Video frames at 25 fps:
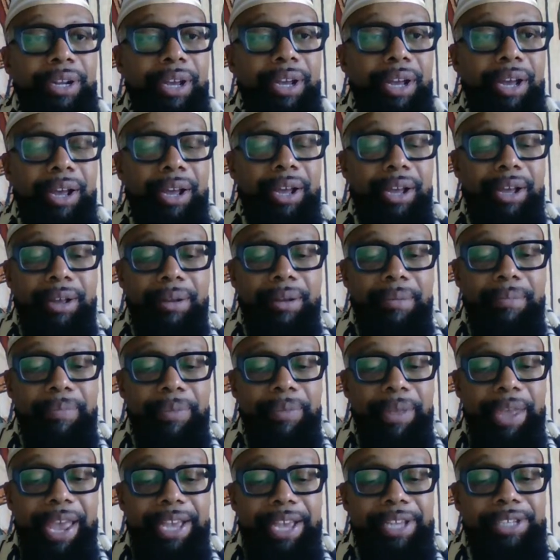
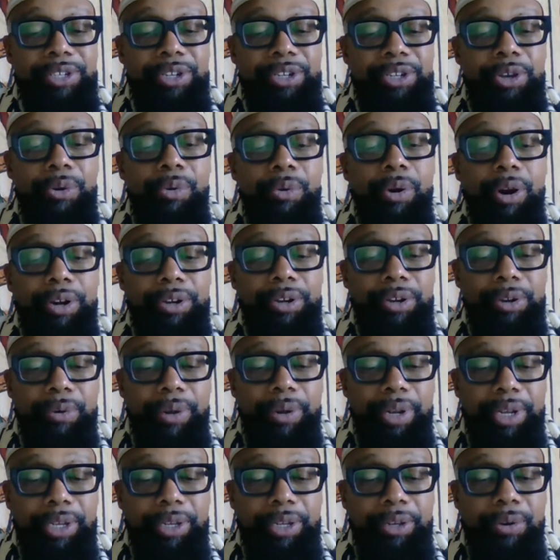as you are
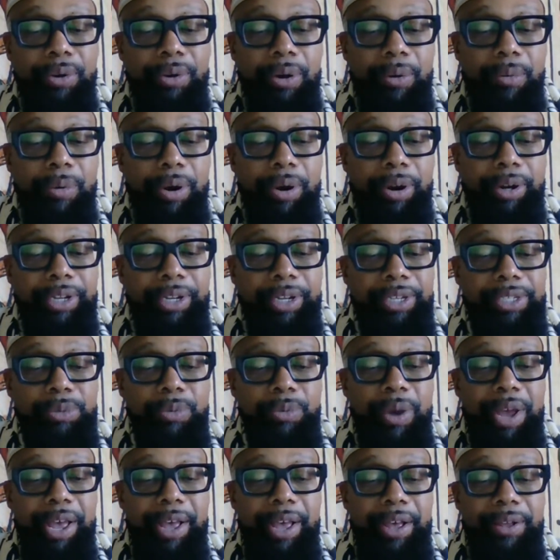doing your work as
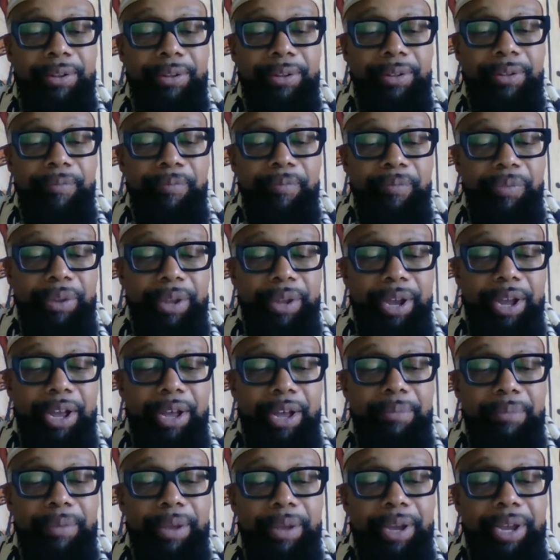well.
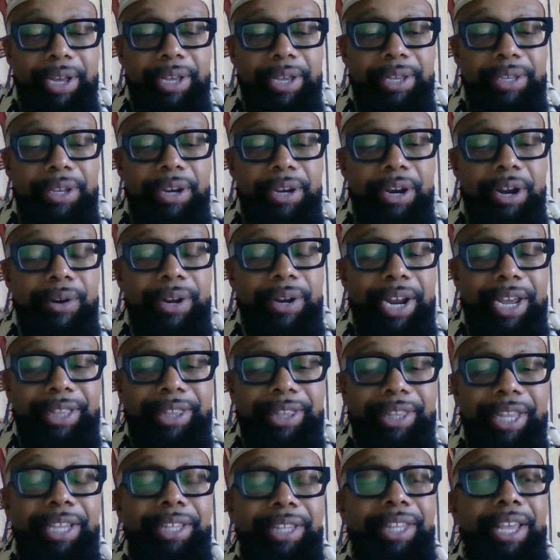And I
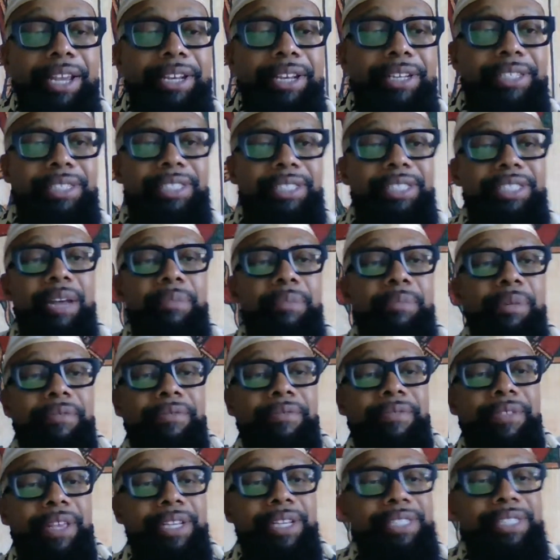think that some
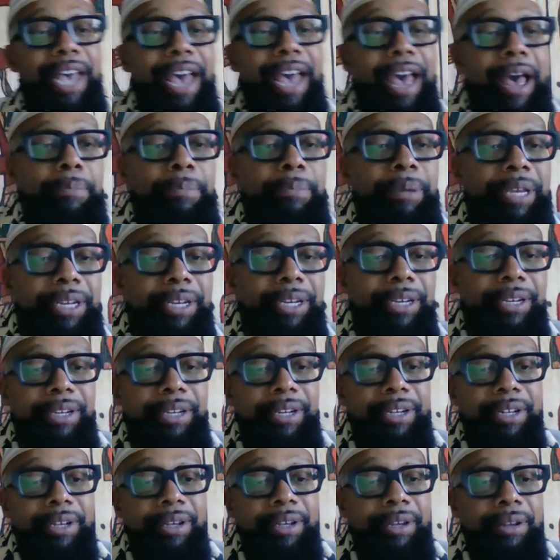of this happened,
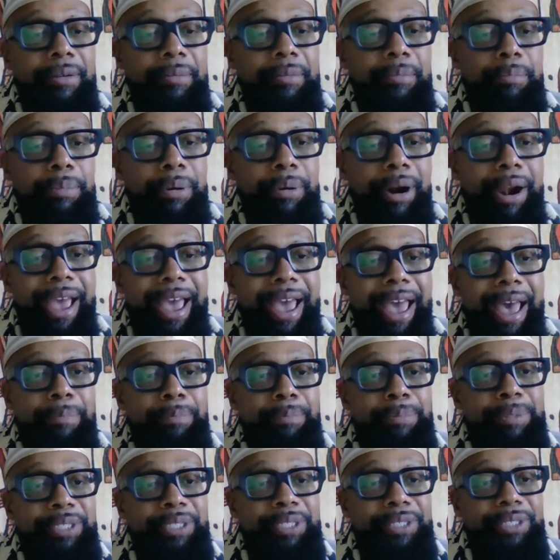
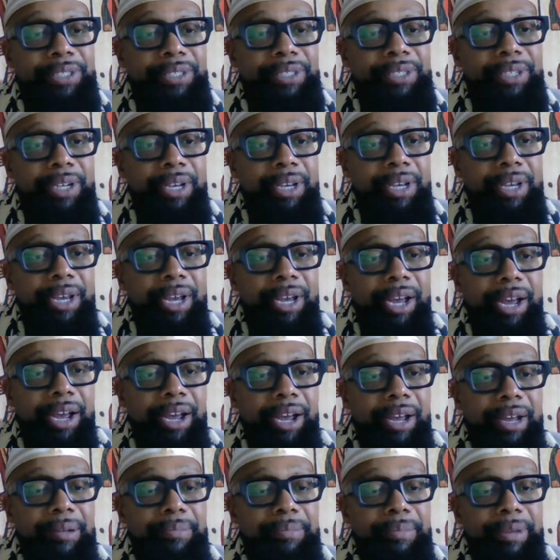perhaps
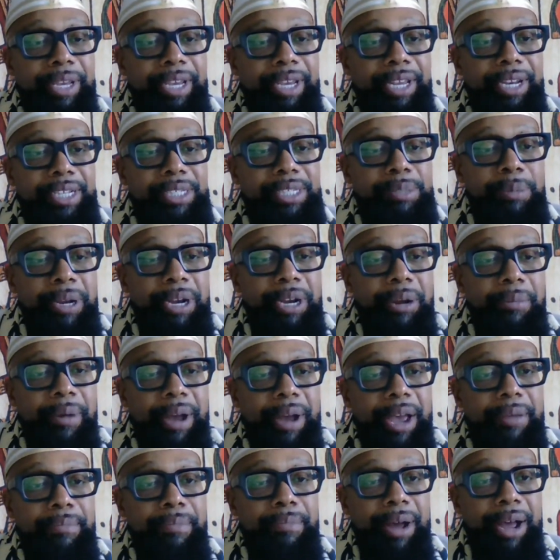it has been on
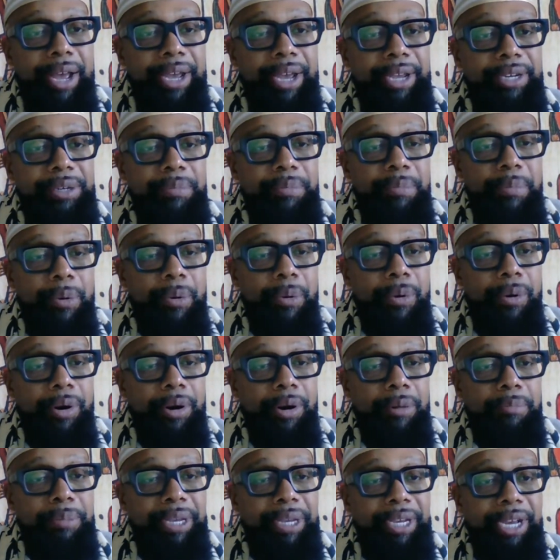my mind
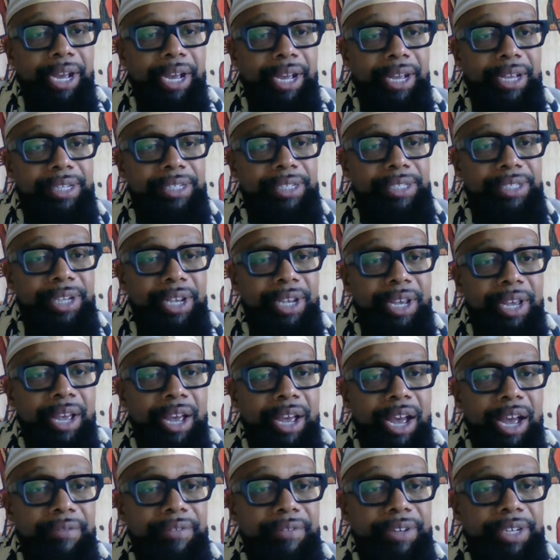more because
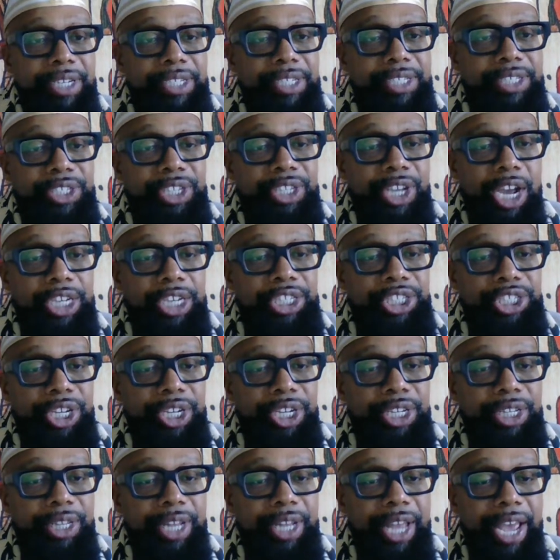of a
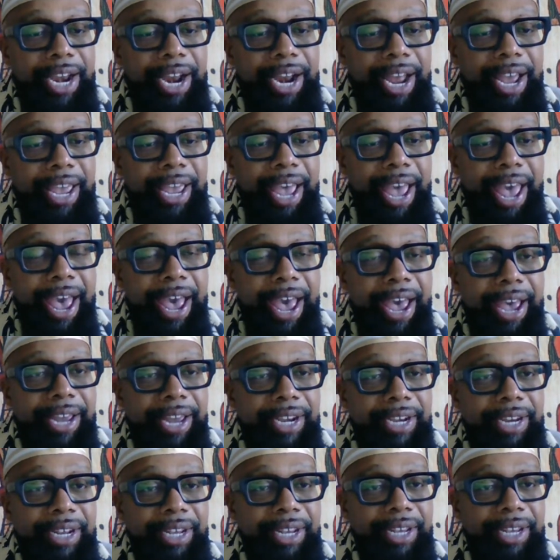discussion that I had